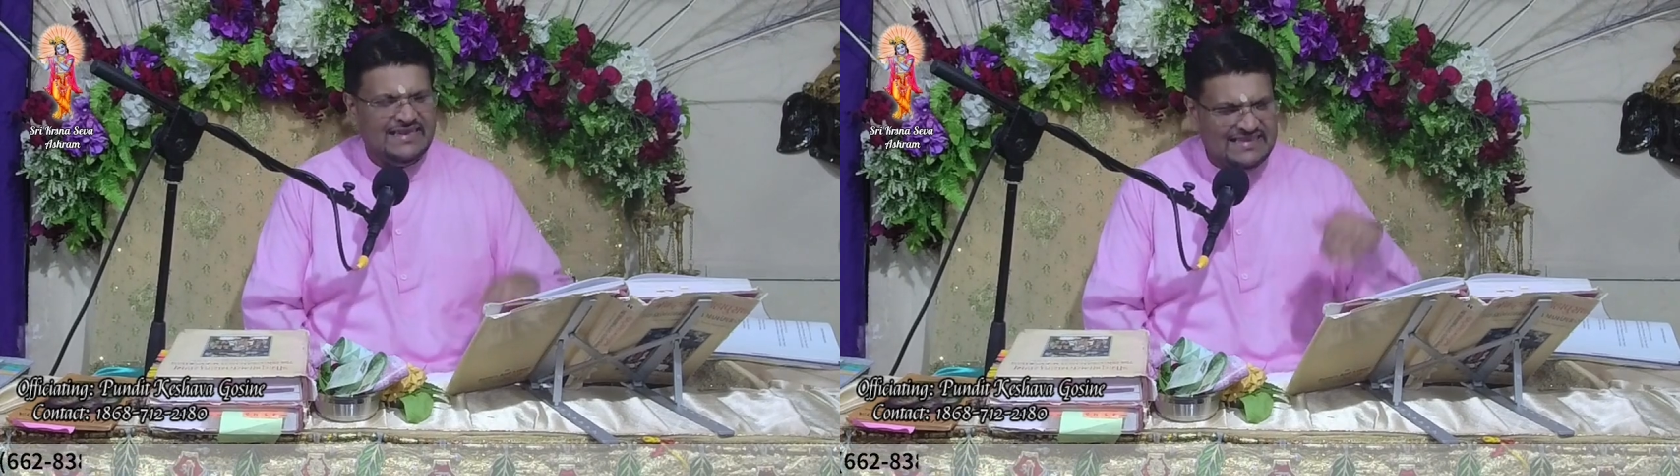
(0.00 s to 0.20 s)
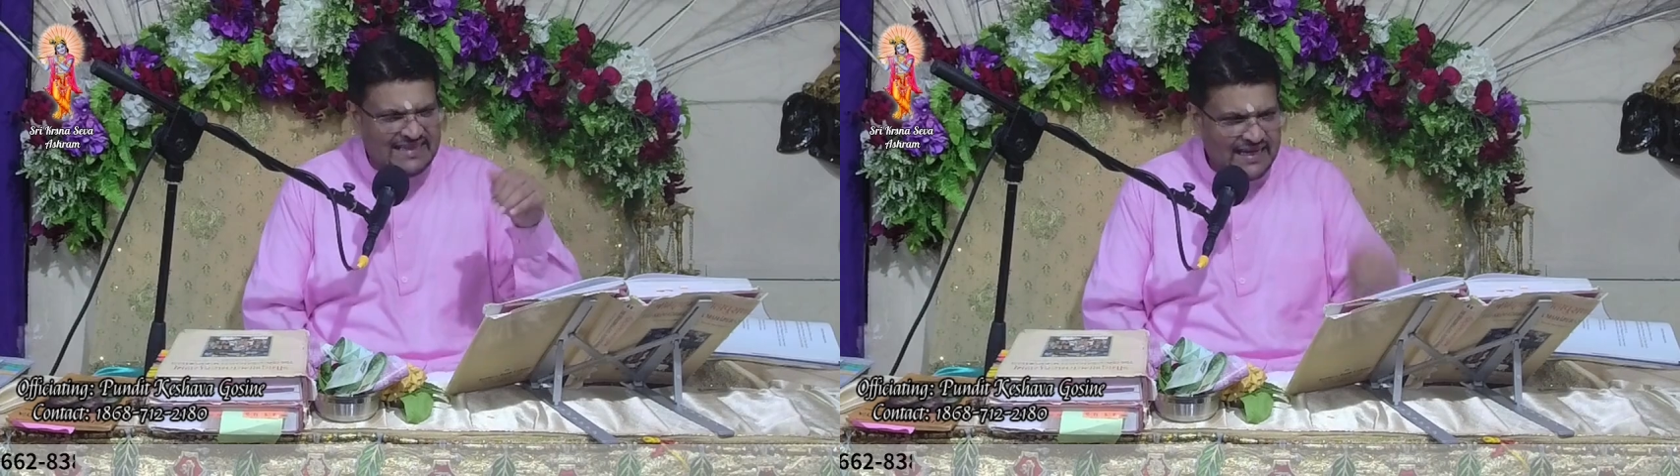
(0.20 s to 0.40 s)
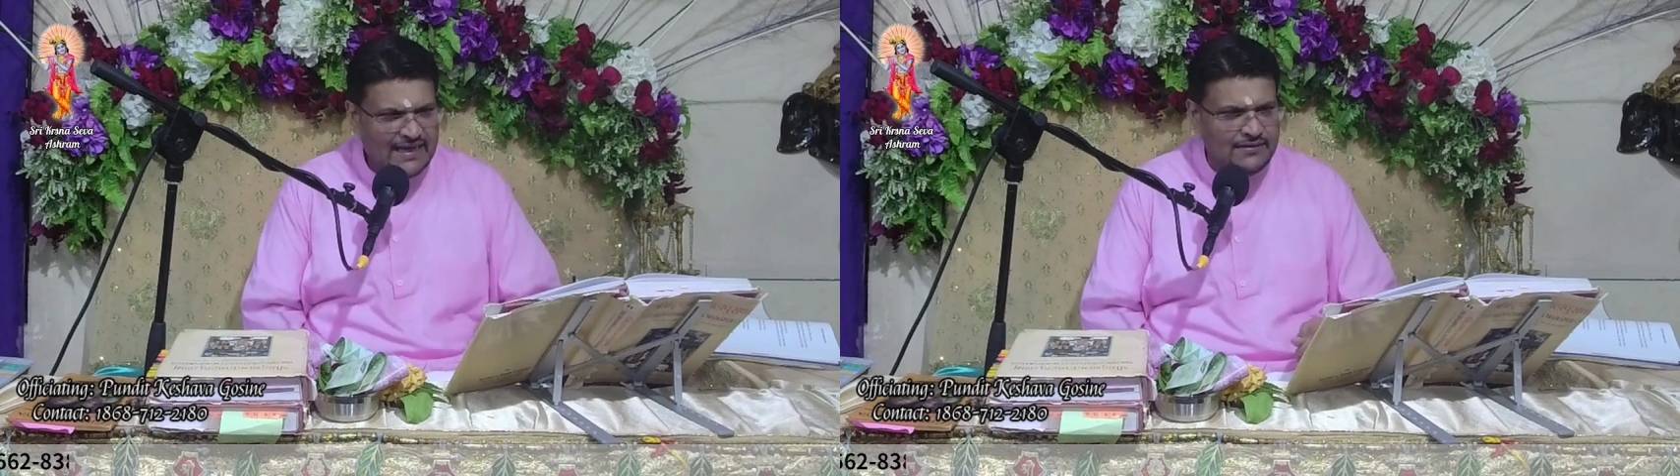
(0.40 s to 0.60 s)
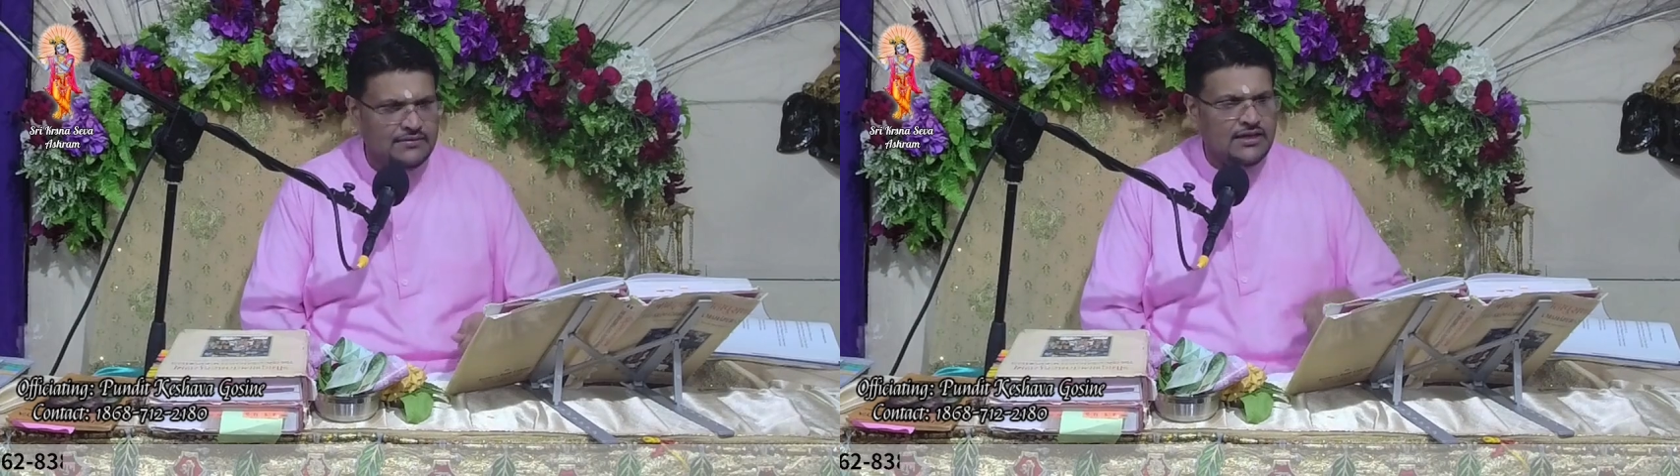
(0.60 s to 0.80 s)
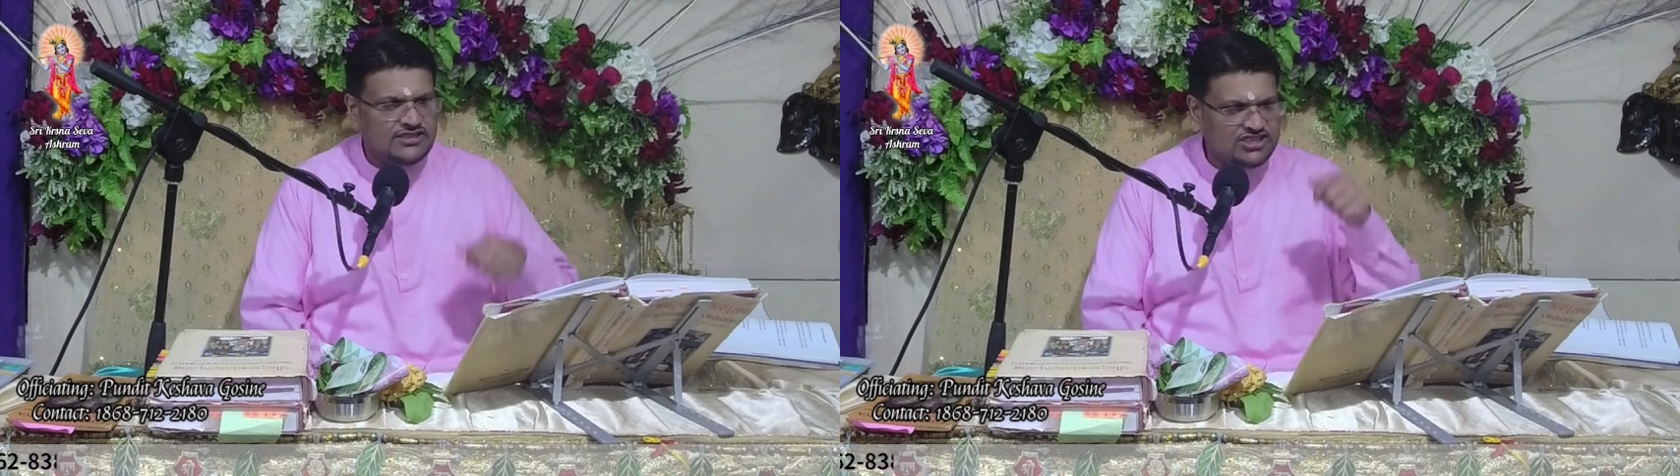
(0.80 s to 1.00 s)
digging,
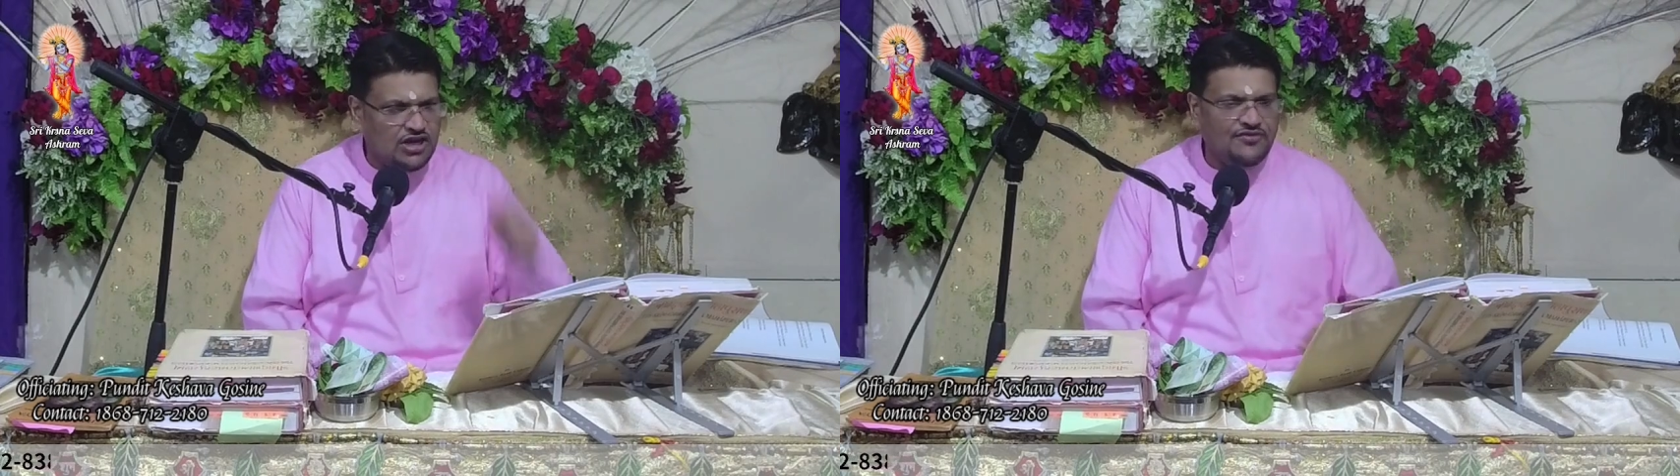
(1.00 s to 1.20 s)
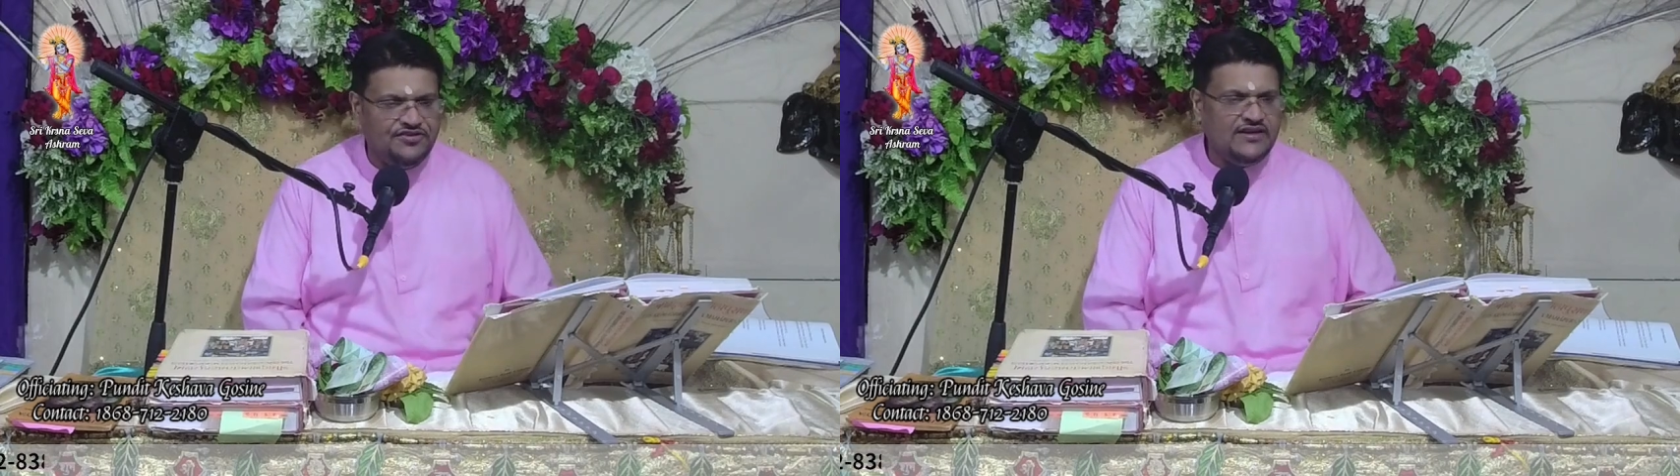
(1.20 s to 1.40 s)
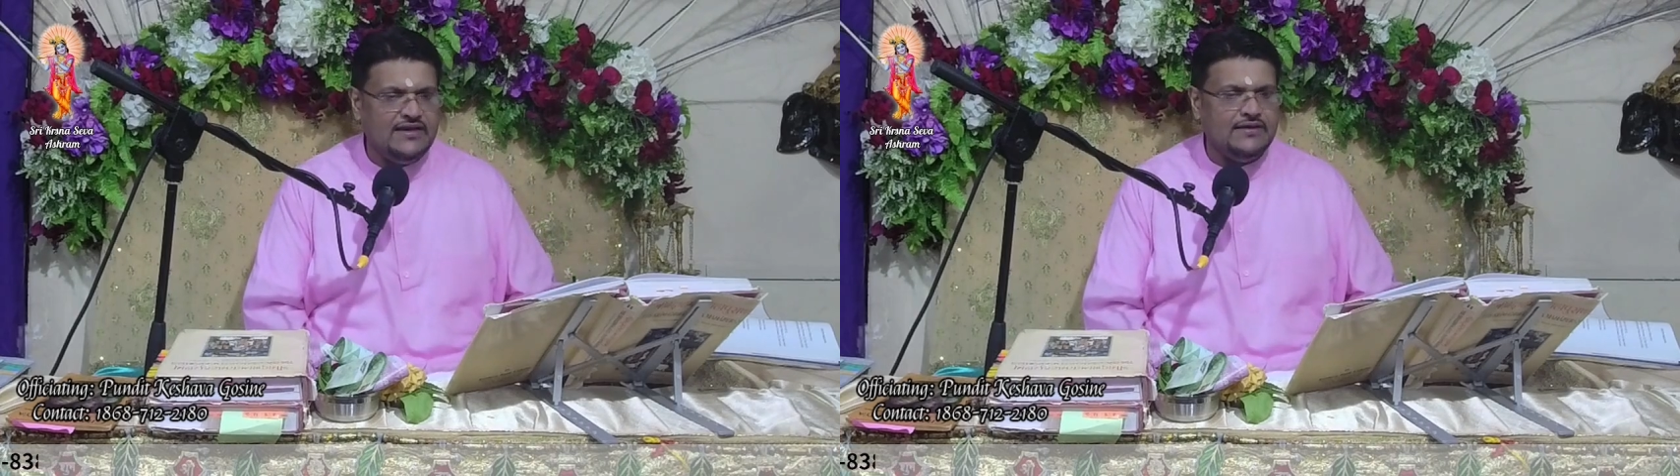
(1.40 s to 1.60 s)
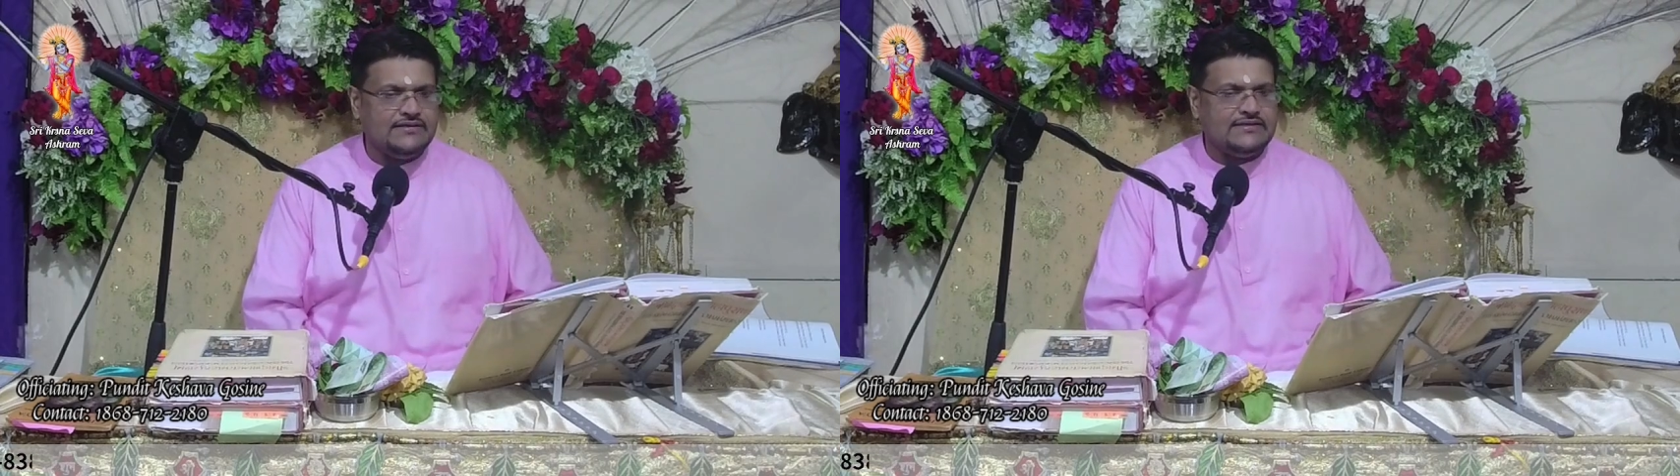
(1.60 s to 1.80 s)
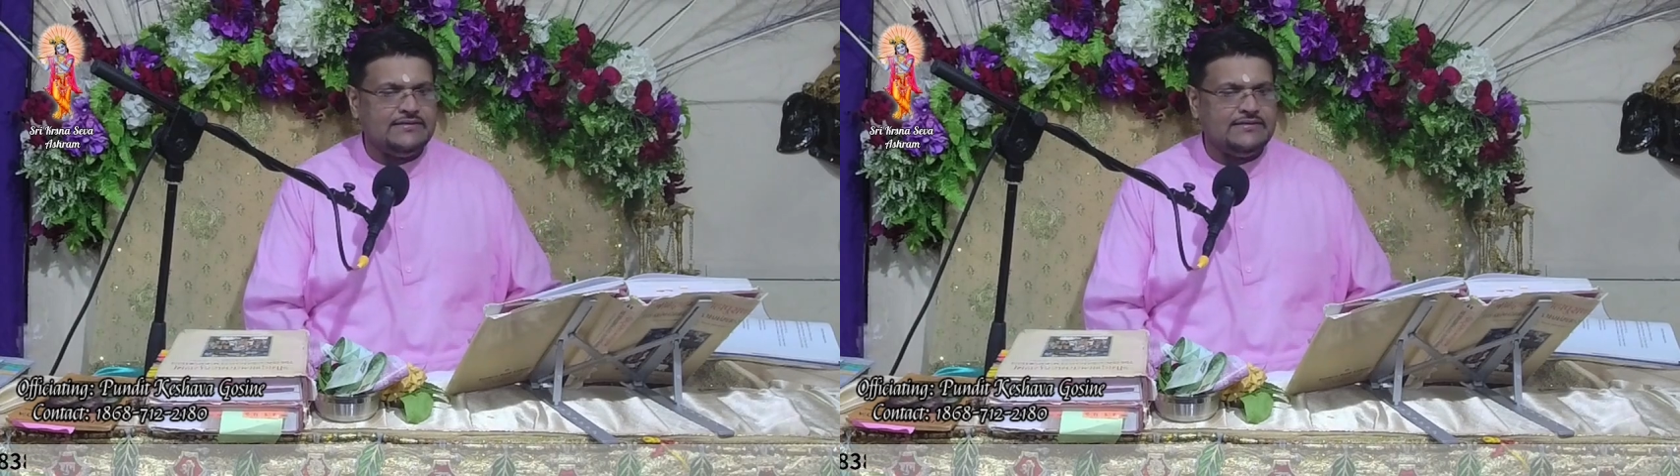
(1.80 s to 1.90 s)
scuffing the earth.